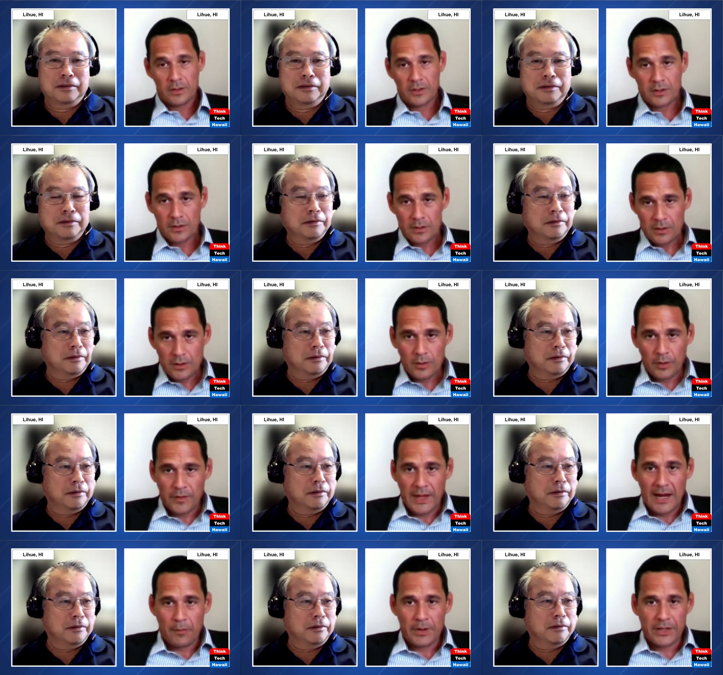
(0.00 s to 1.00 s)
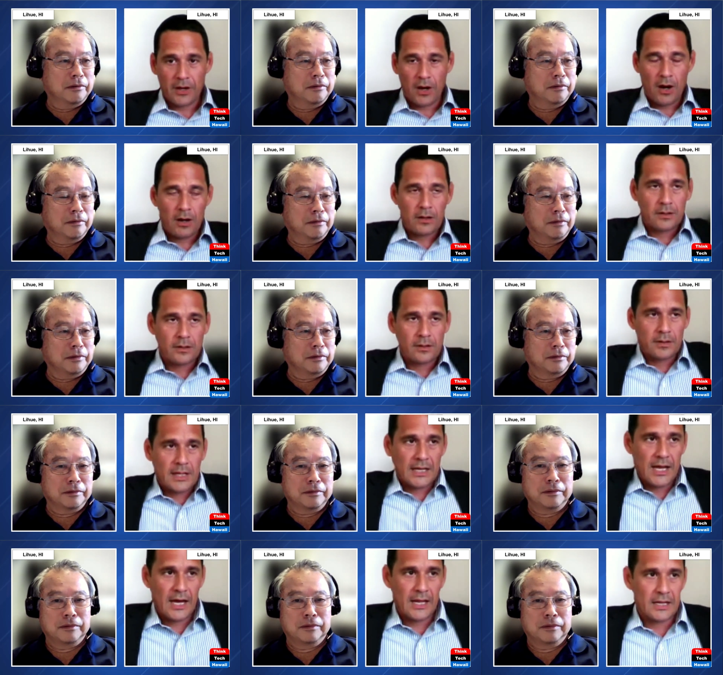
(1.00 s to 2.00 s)
Speaker 1: yeah. You know, in that regard,
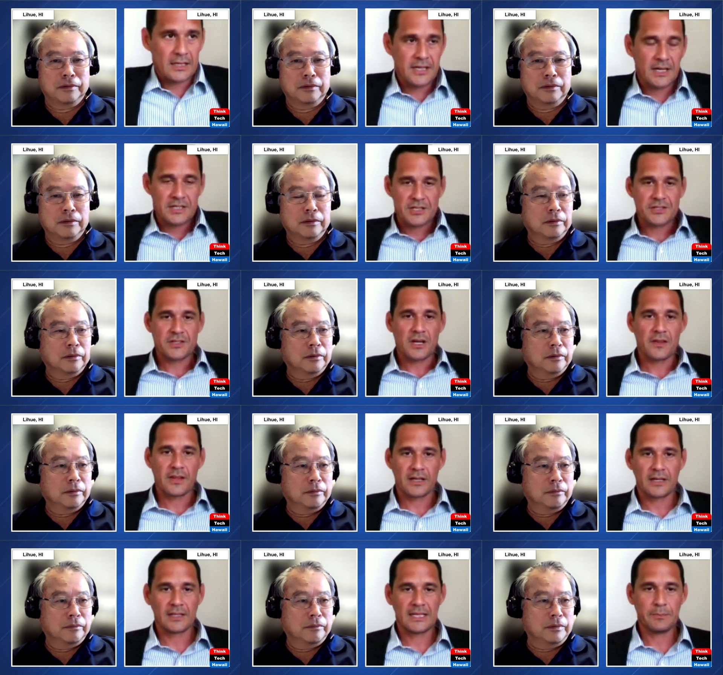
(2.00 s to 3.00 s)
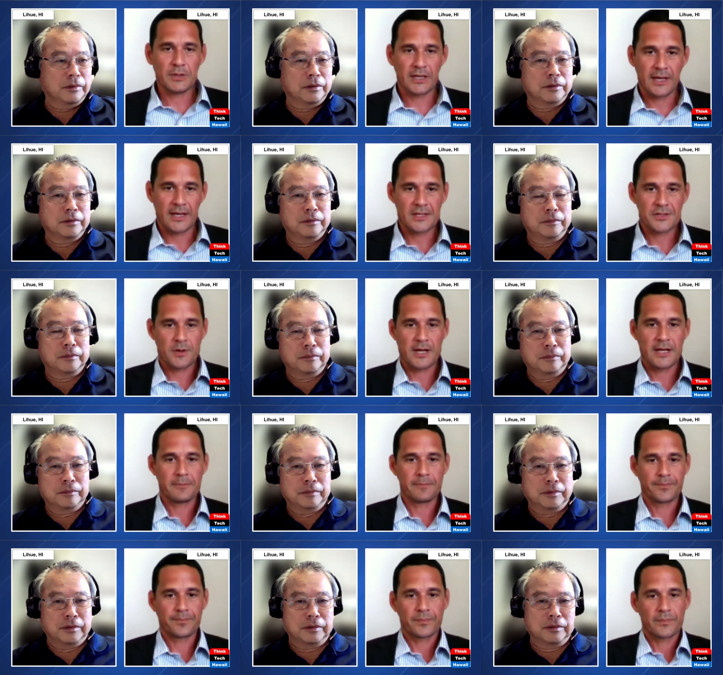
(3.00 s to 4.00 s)
that kind of touches on the Kalima case, right?
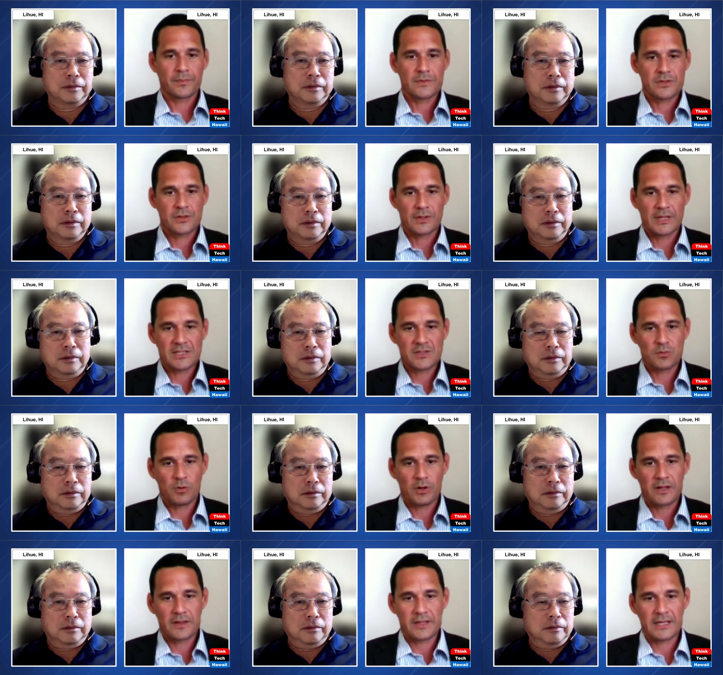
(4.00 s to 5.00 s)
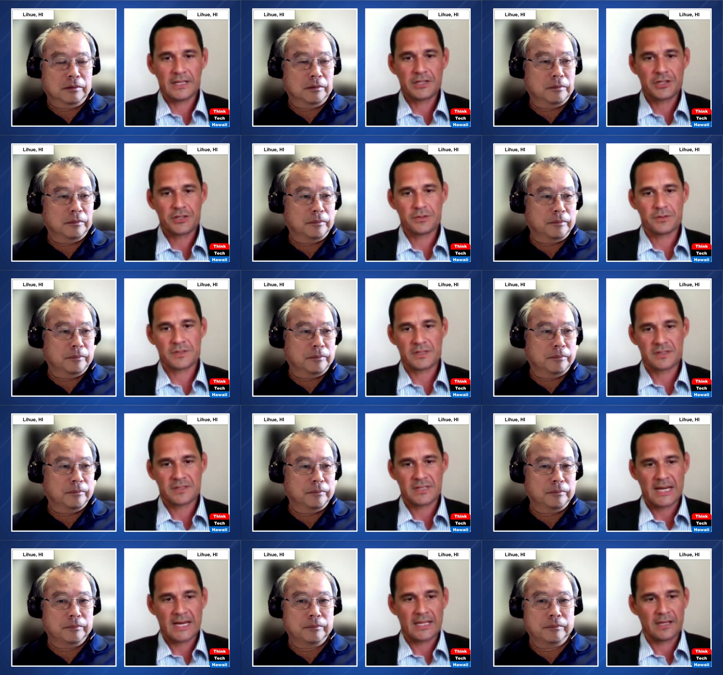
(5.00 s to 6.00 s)
Yeah. So that's one of the issues, is
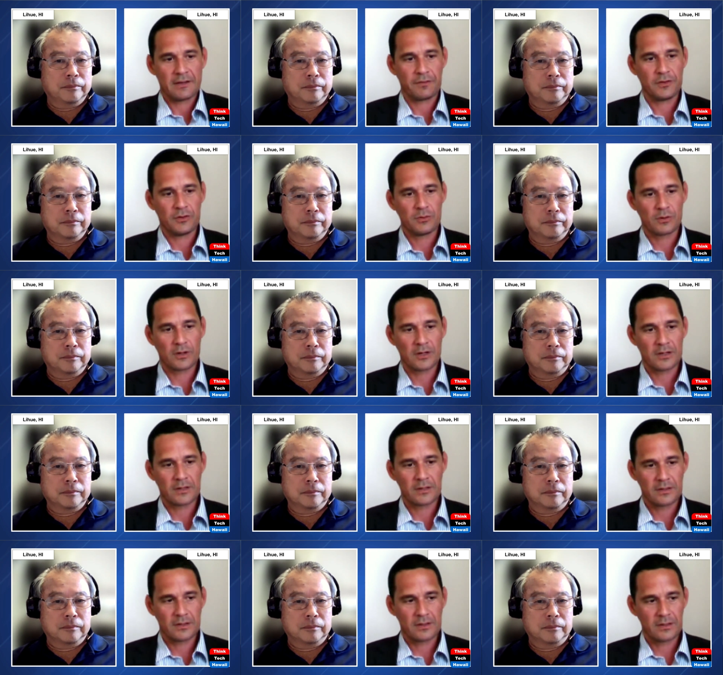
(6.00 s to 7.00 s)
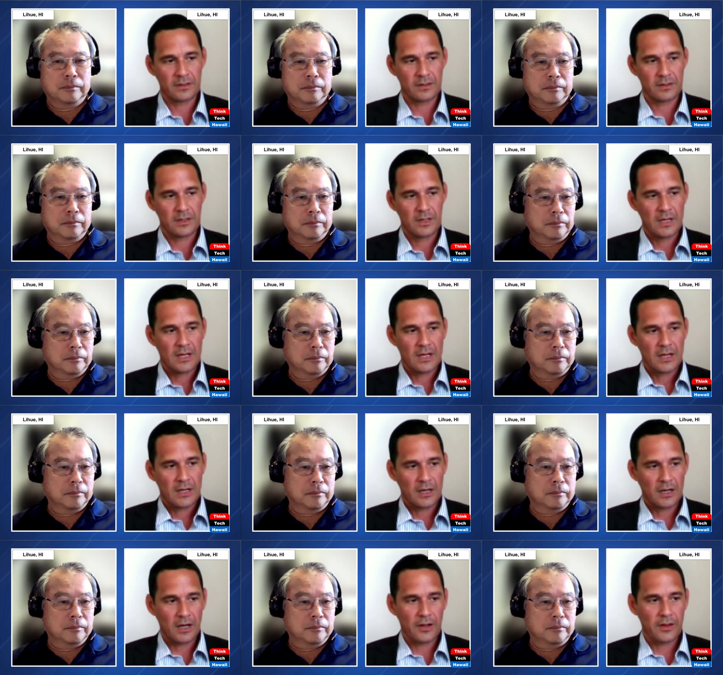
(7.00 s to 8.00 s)
that if you were
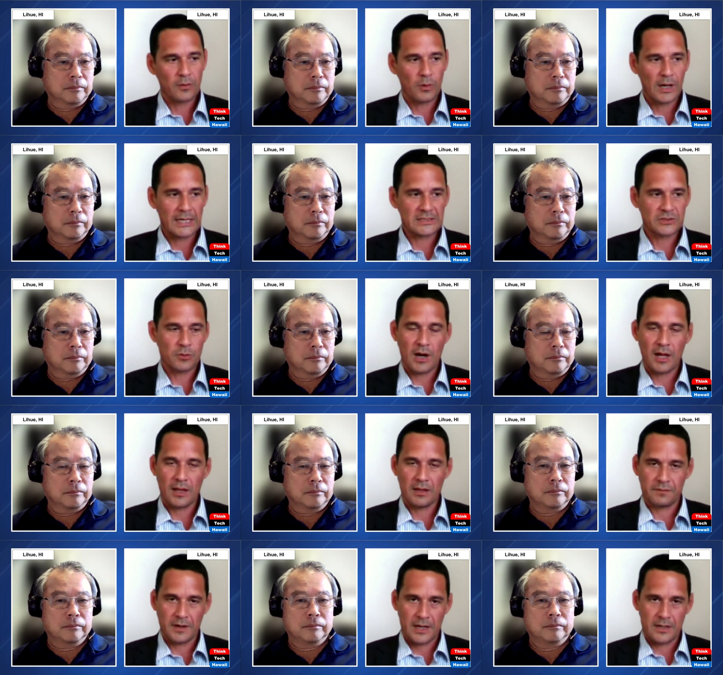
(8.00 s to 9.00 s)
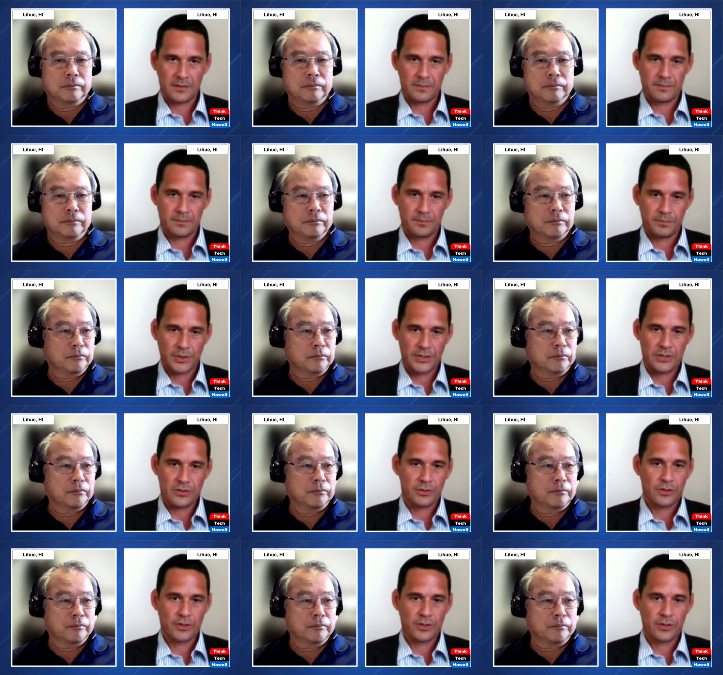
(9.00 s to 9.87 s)
otherwise qualified, but you